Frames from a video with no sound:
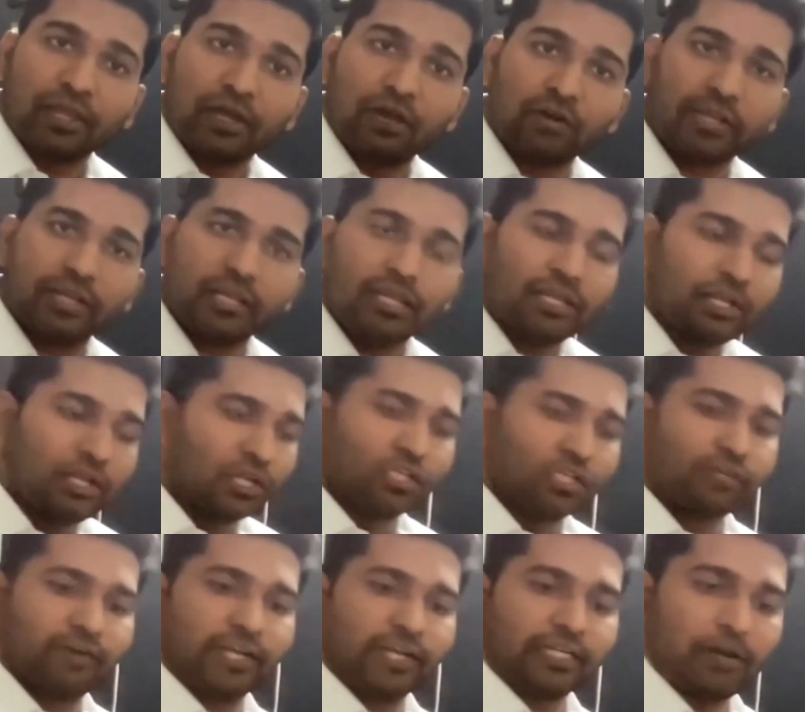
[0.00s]
Okay,
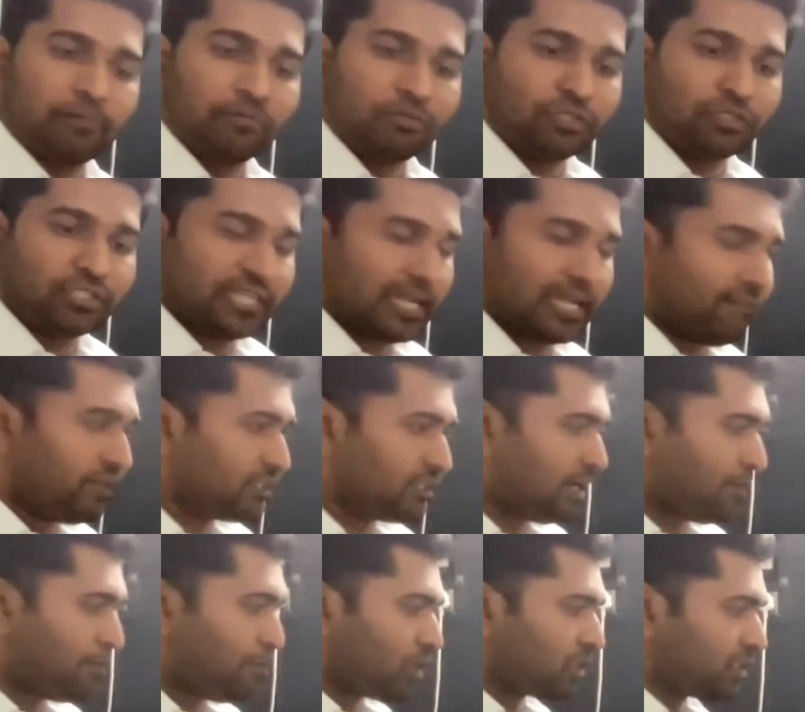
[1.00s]
so when it comes to savings
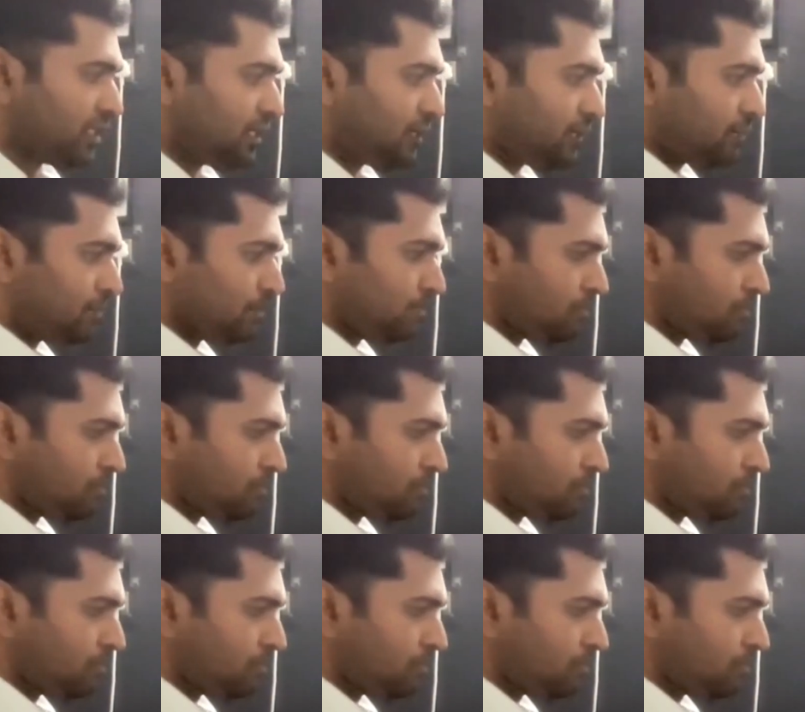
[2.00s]
deposit,